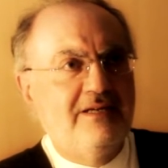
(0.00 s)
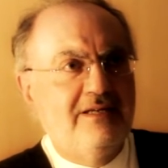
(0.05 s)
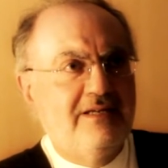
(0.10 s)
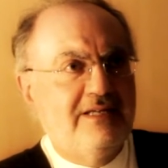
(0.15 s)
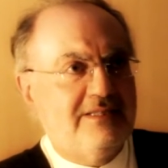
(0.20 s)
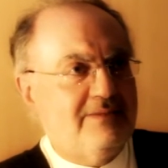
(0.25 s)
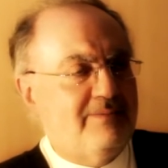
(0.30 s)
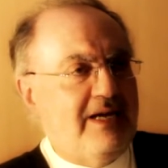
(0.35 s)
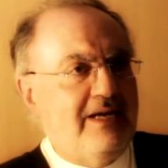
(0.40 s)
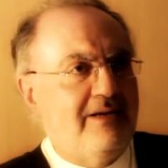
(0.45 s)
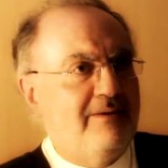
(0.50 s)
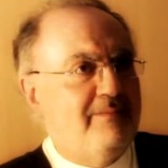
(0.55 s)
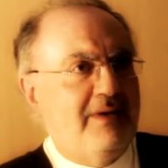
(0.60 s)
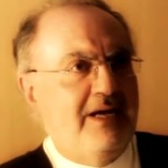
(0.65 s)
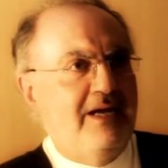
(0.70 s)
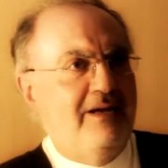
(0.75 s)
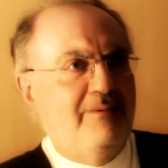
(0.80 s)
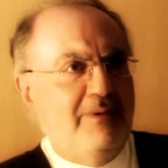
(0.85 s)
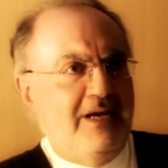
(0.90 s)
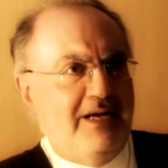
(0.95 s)
That's my
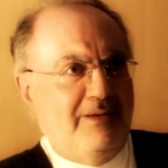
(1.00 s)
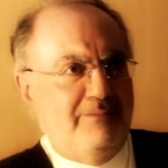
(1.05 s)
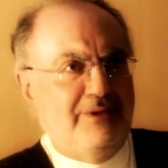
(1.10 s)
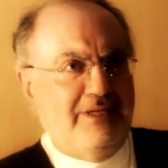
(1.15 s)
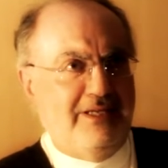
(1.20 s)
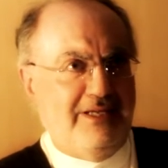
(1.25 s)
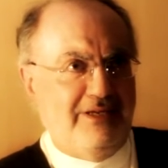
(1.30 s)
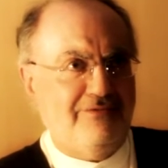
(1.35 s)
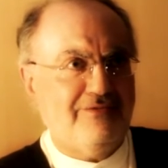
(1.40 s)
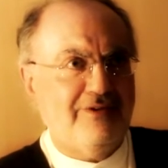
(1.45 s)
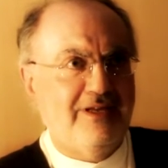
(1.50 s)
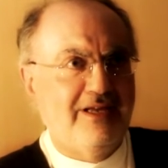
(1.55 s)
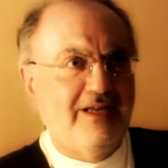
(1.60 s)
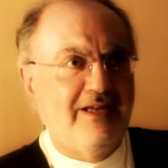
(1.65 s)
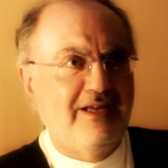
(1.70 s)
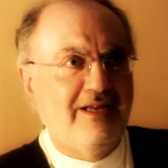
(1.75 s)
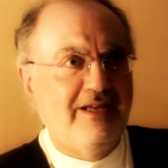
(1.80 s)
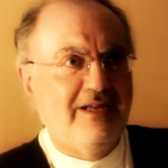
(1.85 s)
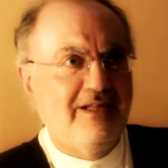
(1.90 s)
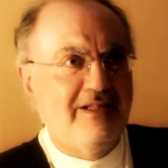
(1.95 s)
belief.
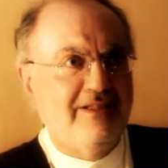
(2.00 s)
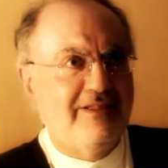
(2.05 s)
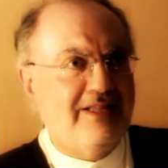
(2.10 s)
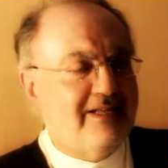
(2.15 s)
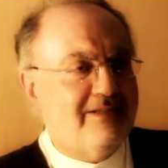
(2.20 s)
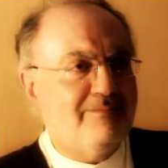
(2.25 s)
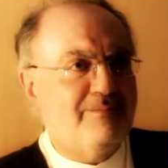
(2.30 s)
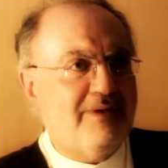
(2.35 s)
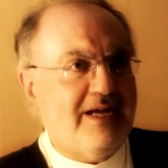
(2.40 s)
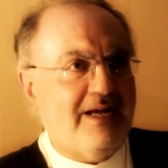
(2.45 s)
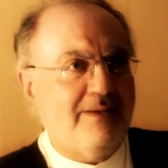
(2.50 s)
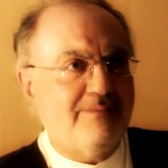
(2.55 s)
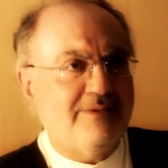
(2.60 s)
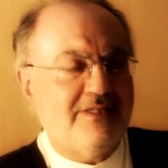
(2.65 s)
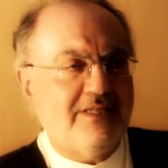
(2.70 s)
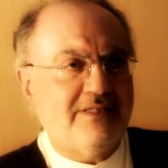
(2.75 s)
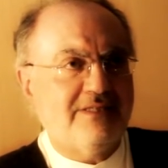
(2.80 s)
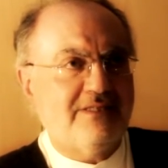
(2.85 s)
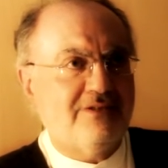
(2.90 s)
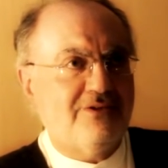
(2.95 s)
Then it becomes
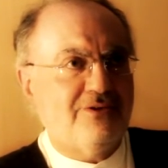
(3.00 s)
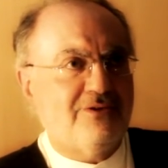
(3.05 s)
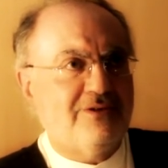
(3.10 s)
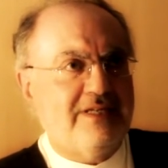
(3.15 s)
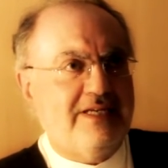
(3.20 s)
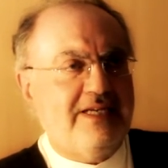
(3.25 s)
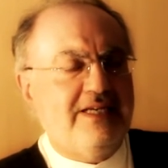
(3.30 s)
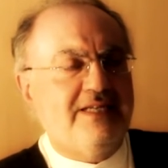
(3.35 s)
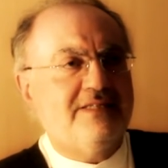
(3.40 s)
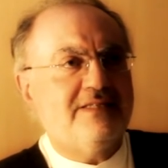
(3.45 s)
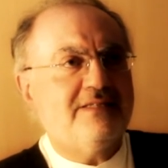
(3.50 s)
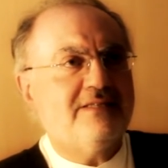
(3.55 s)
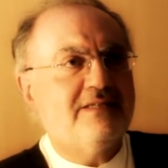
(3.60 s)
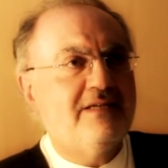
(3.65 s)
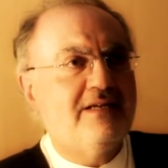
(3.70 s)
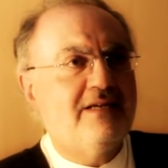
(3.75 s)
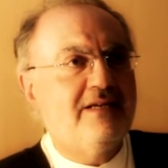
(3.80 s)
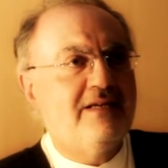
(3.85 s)
just sore knees.